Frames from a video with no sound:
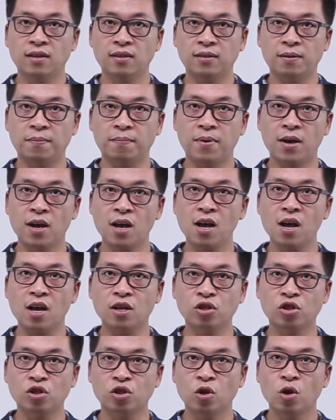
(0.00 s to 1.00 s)
The
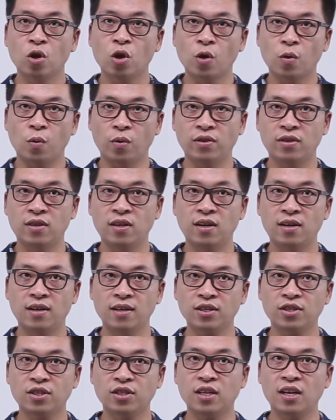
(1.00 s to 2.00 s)
path with the
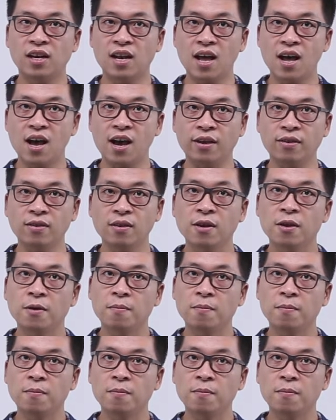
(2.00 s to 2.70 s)
least line